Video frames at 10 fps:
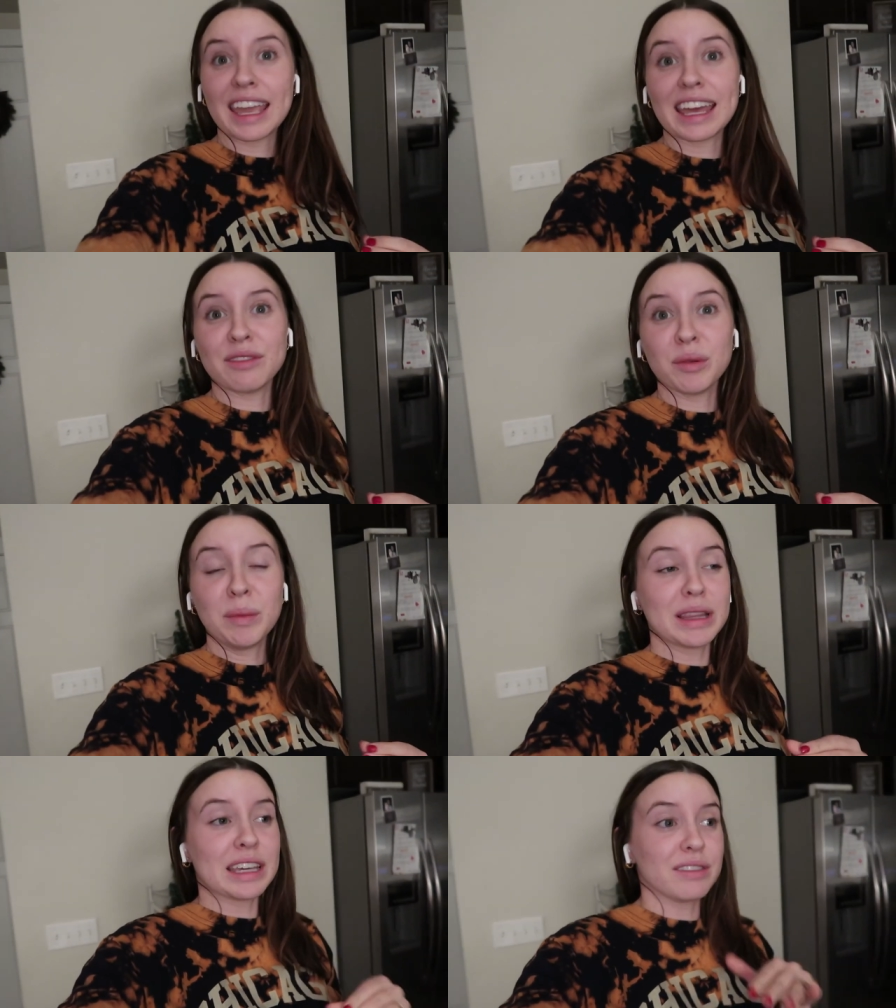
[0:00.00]
I can't
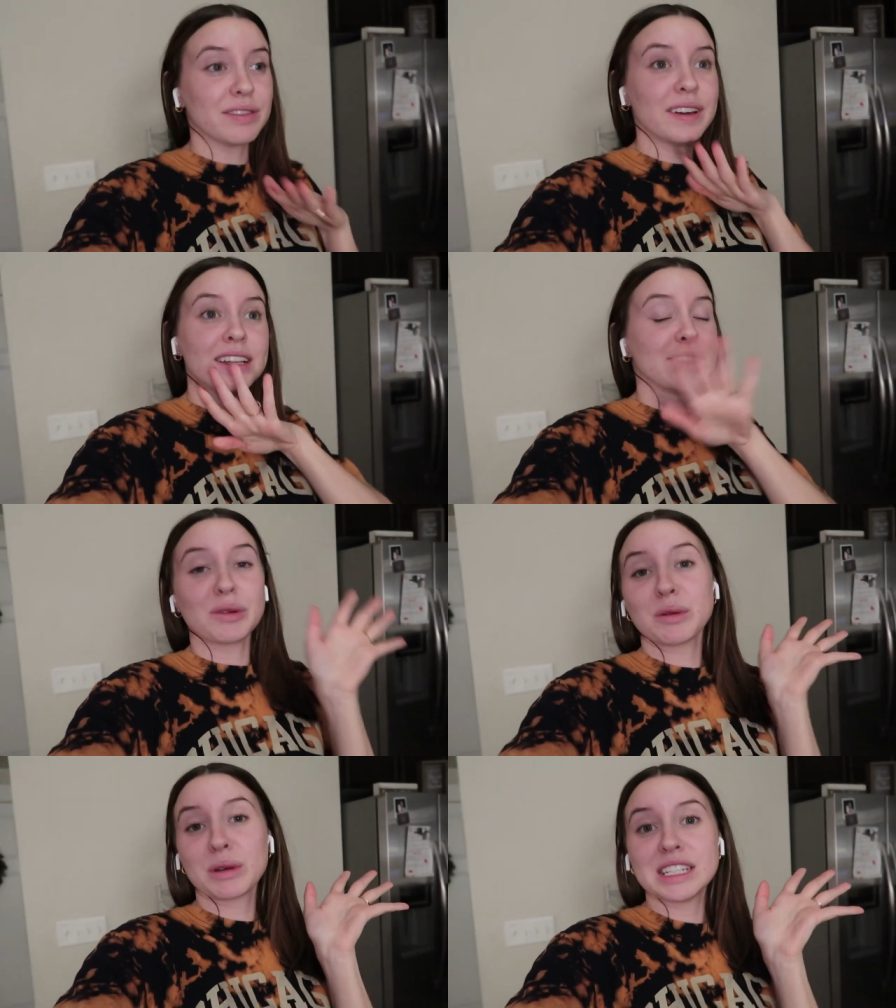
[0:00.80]
even believe.
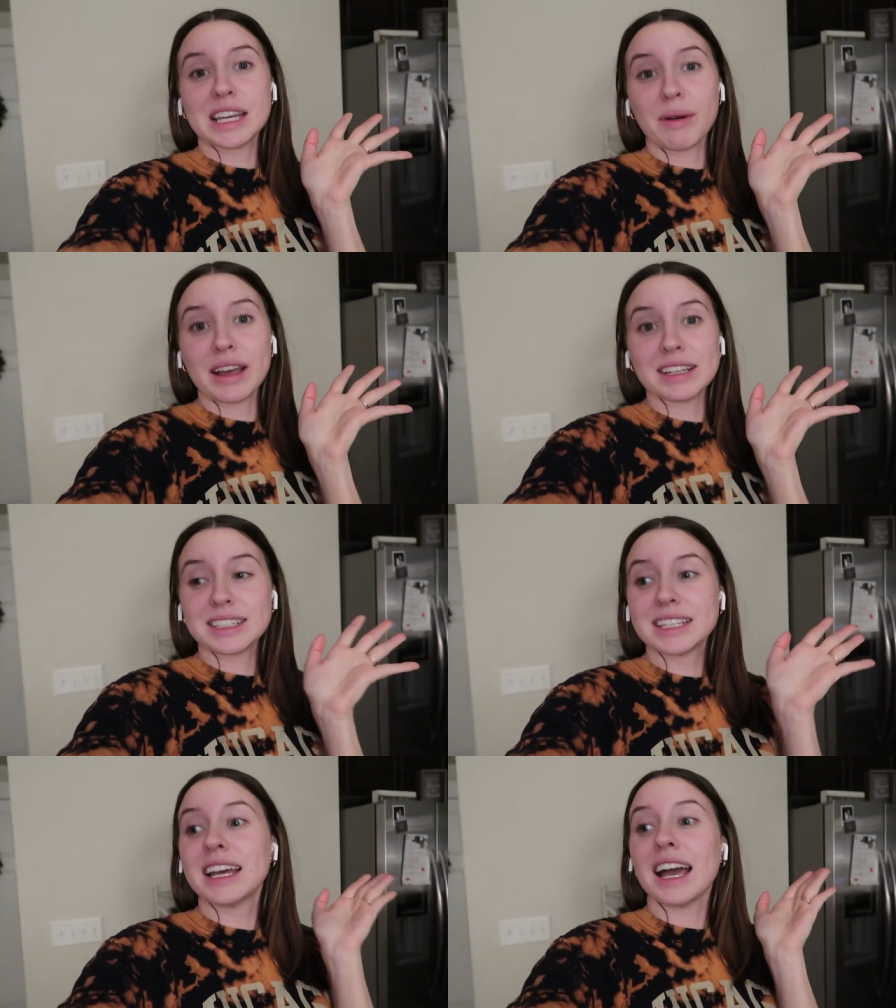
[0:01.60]
Don't know where the day
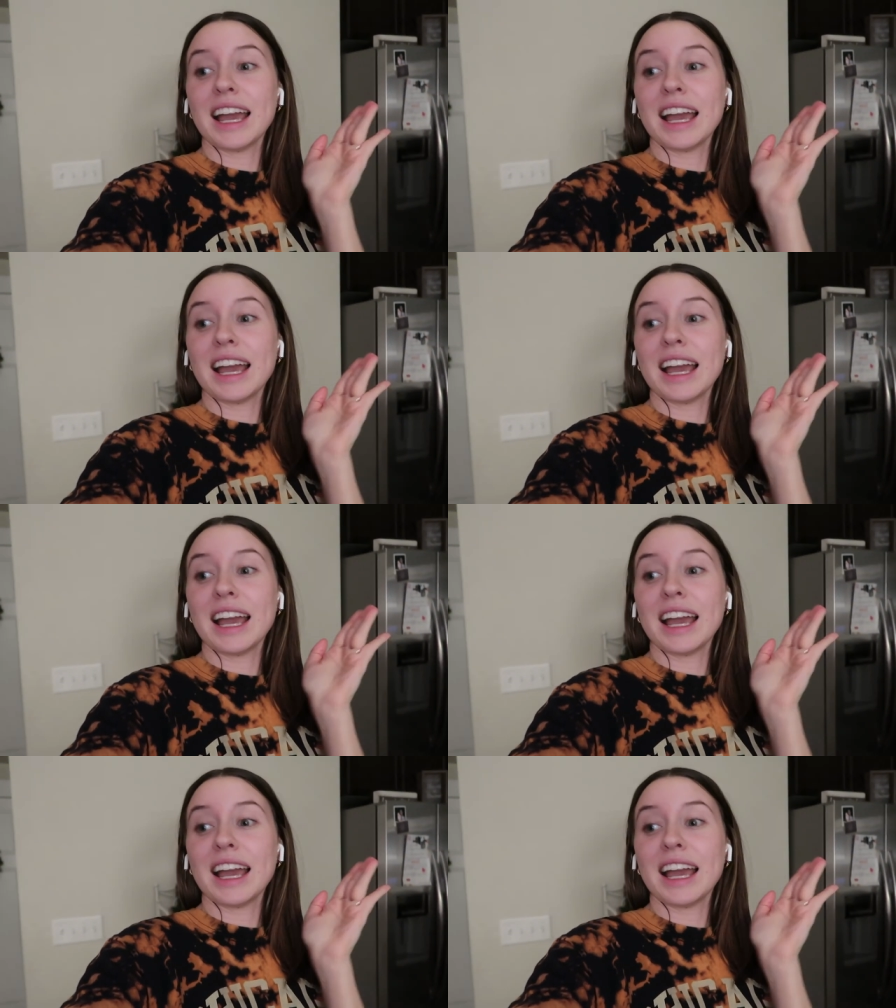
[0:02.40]
went.